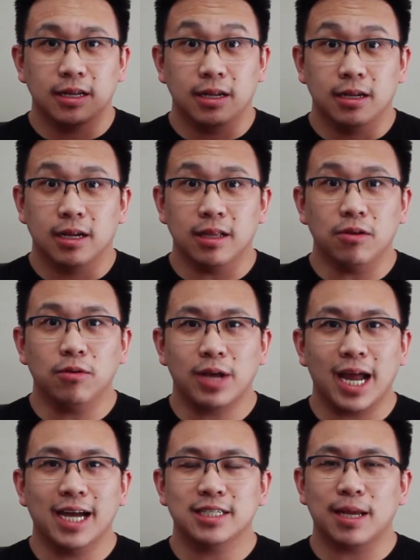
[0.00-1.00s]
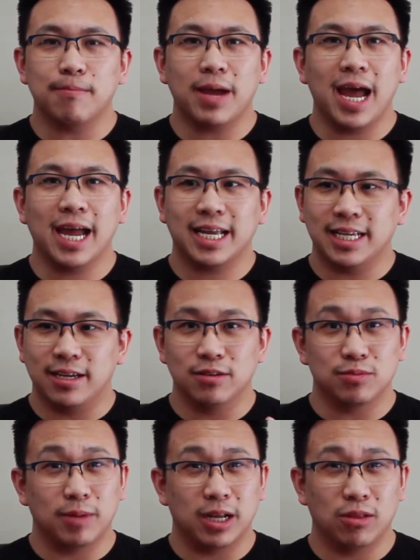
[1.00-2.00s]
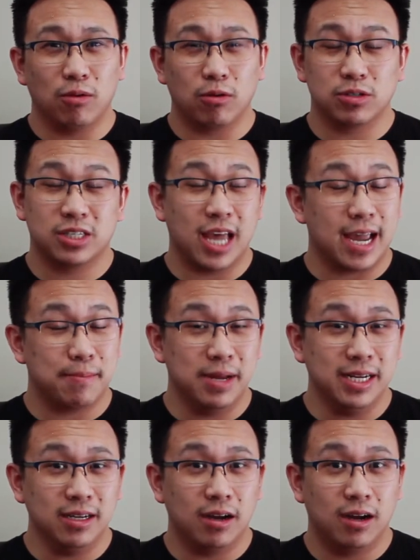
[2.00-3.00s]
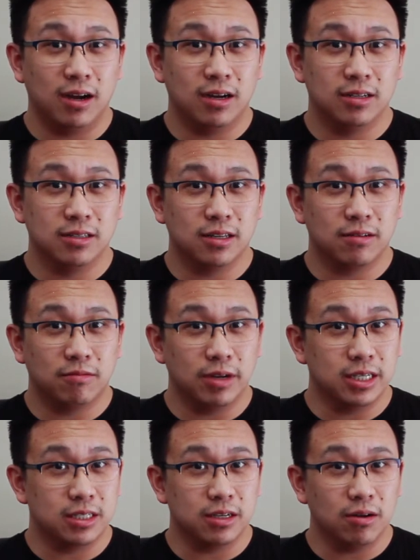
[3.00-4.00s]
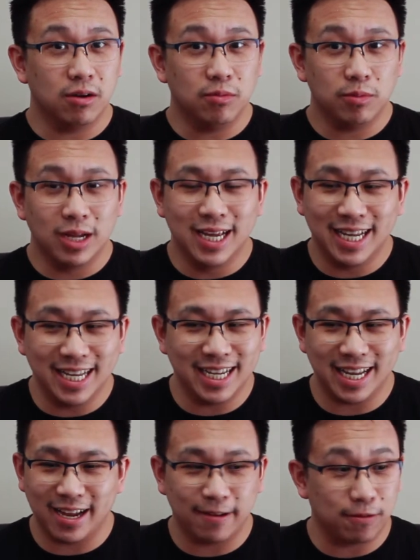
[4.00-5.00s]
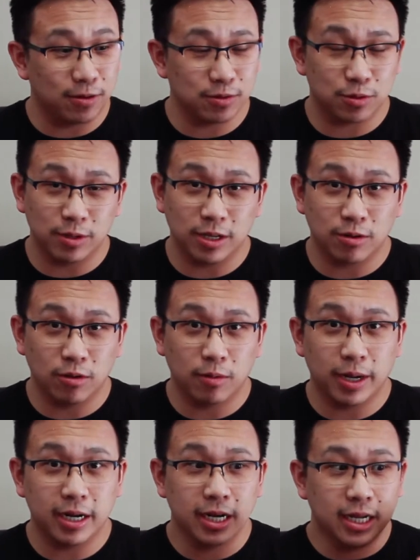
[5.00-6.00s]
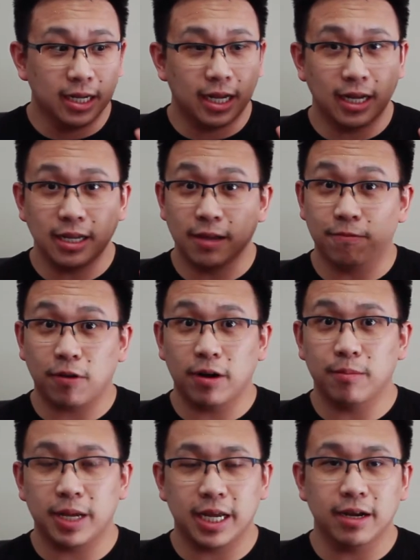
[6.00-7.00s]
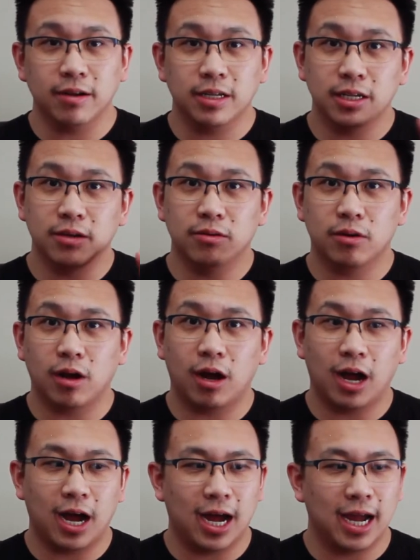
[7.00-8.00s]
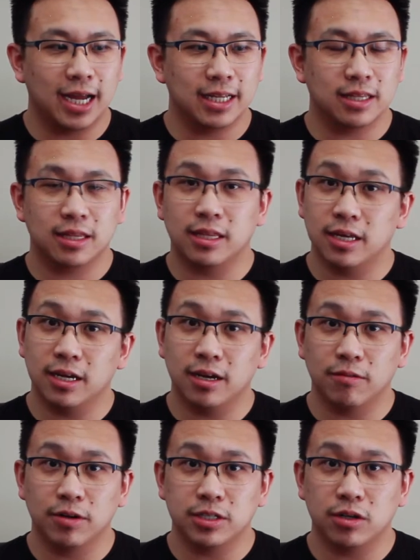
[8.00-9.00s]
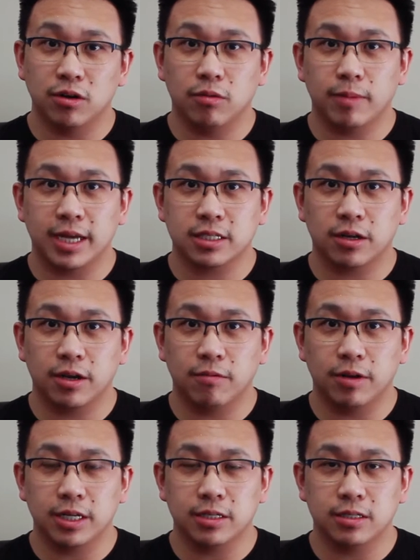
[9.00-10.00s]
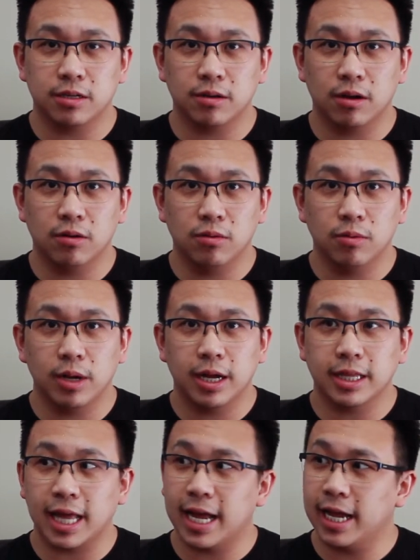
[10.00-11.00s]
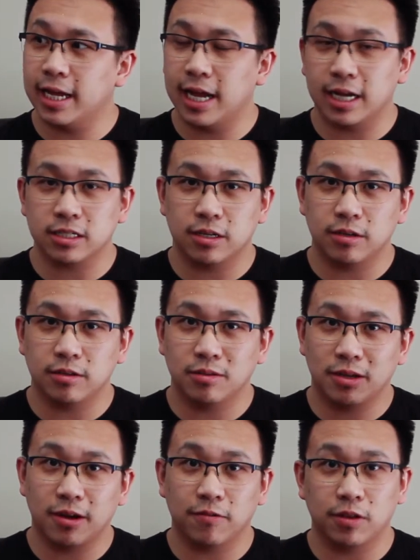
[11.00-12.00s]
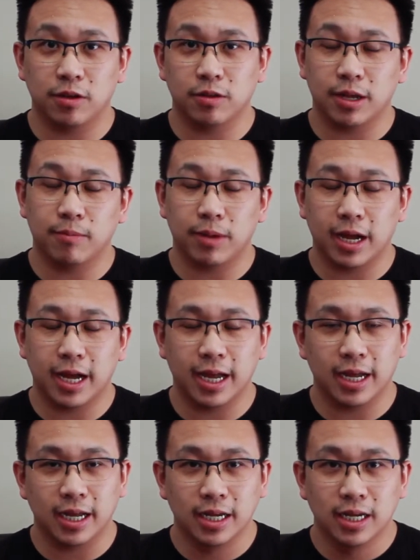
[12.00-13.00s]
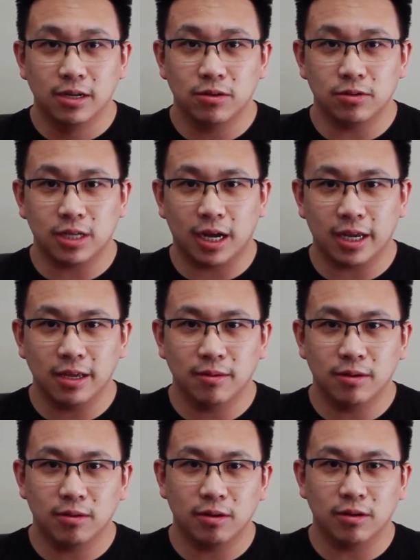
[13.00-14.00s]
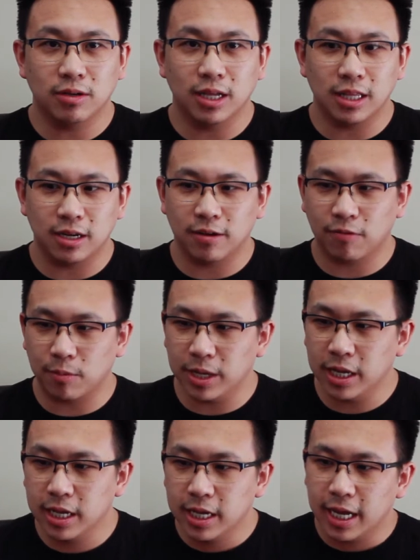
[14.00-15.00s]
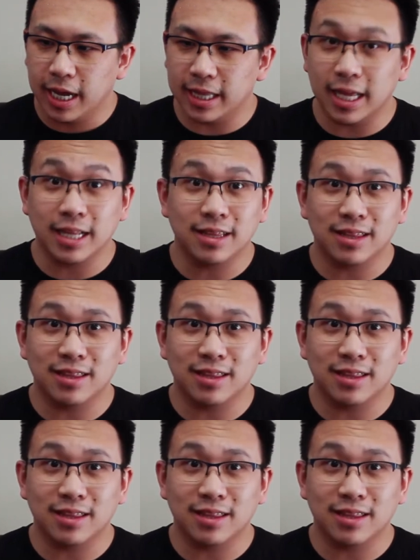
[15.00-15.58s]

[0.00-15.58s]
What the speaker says: Hello guys, I'm back. Here's my lore segment on the Wing Zero. Everyone's really cool about it. In front of me here, you got the original Masquerade Wing Zero, that actually carefully done by Usagi, Elena for me, and then